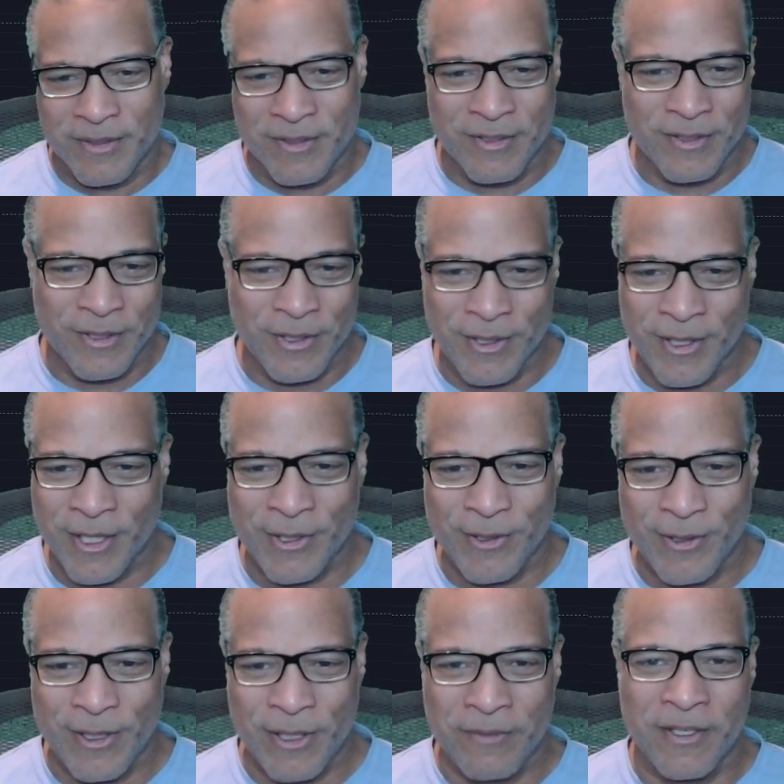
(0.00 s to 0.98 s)
So that's
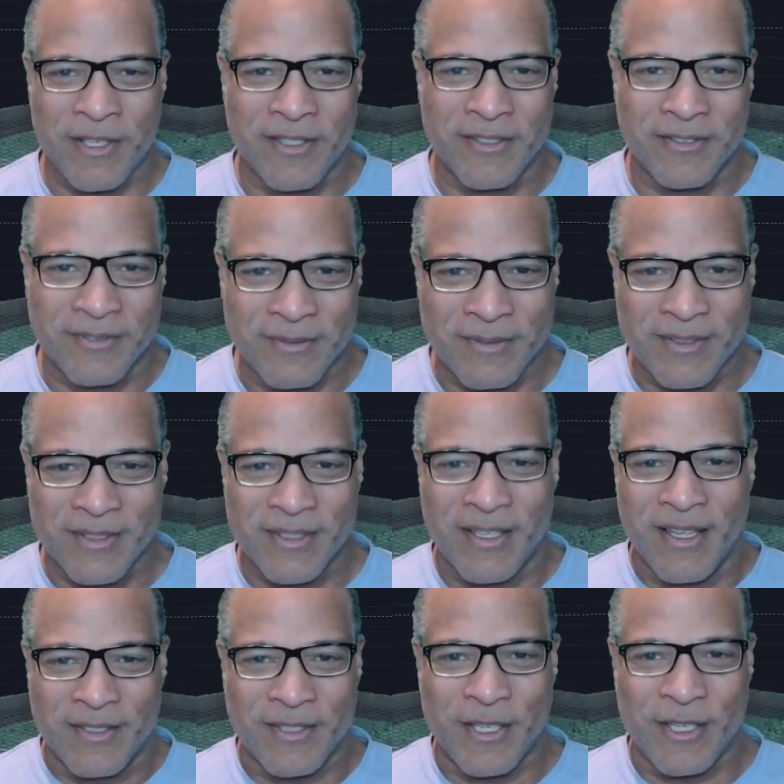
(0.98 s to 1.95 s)
all I've got.
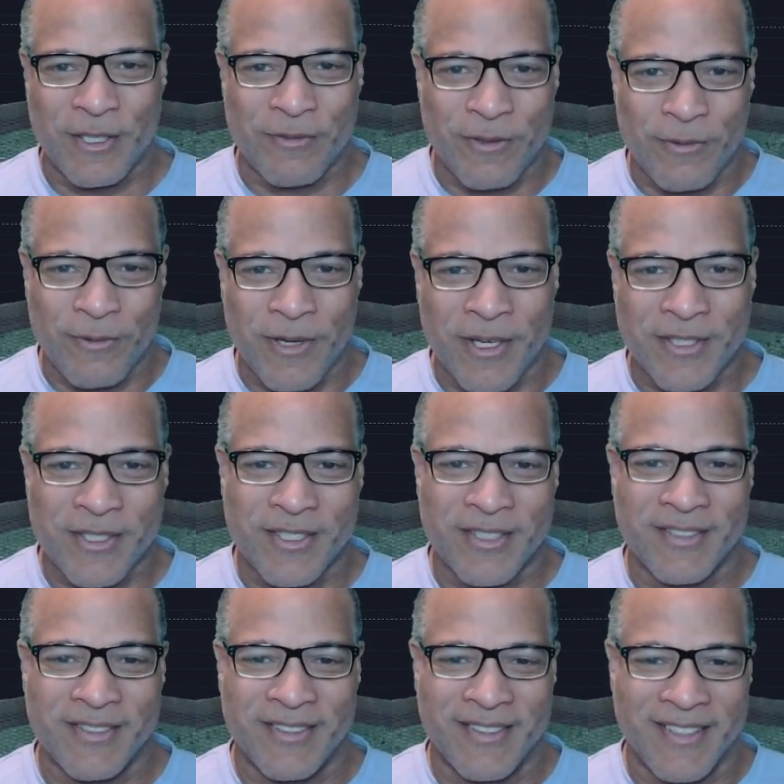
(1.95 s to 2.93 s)
Thanks for
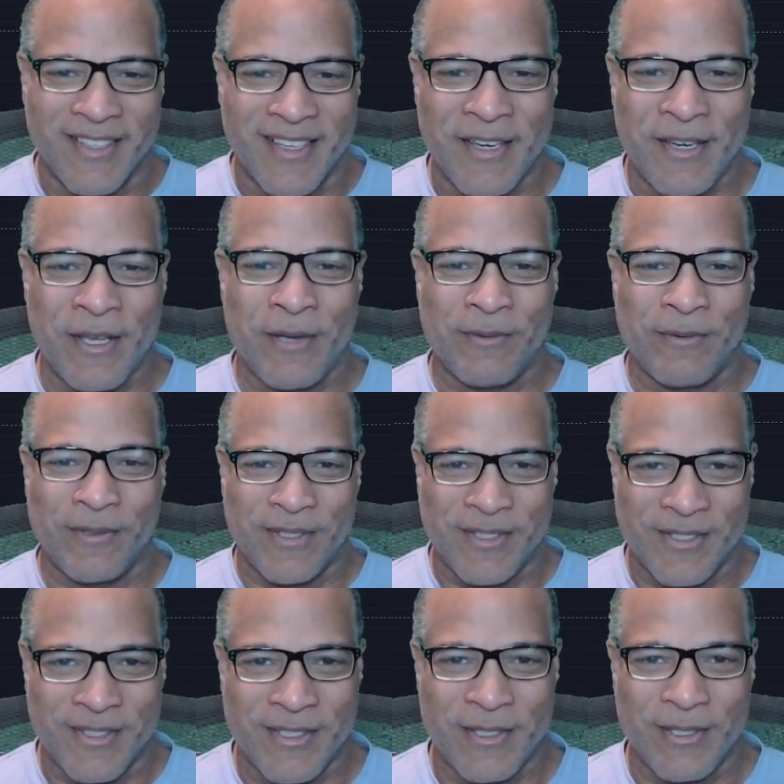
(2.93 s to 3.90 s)
watching, and I will
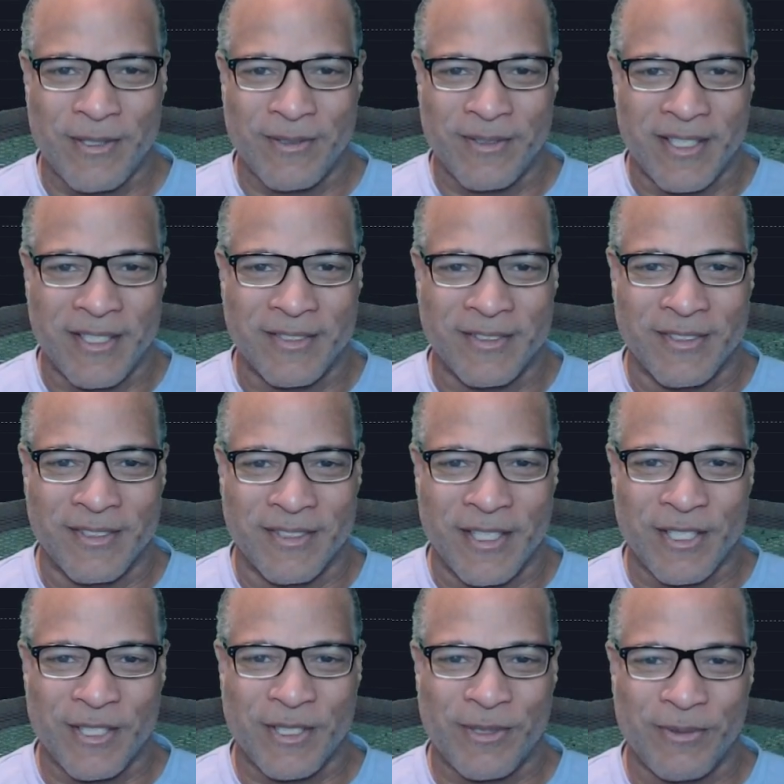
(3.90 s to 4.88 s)
see you in the
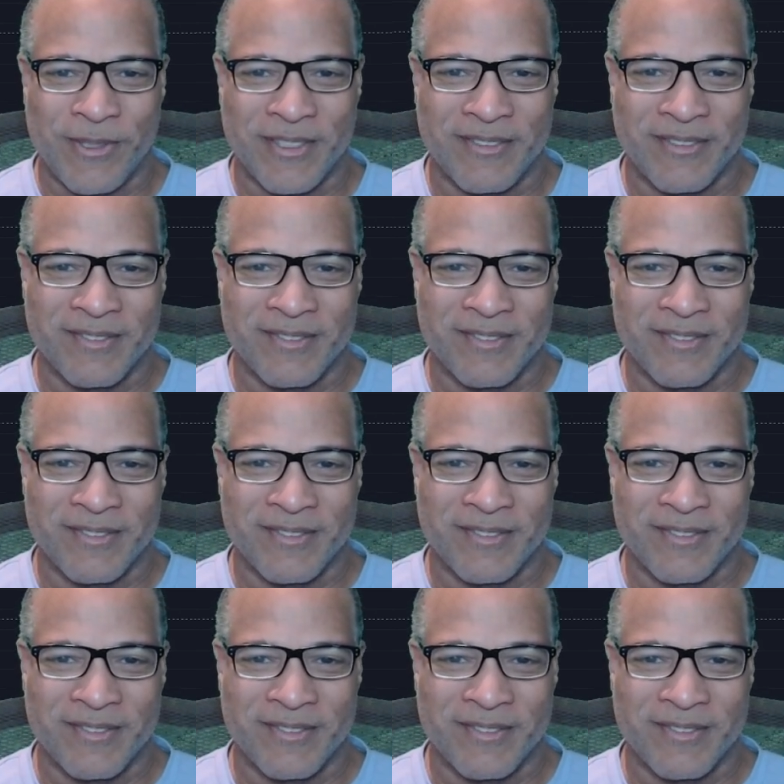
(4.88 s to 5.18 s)
next one.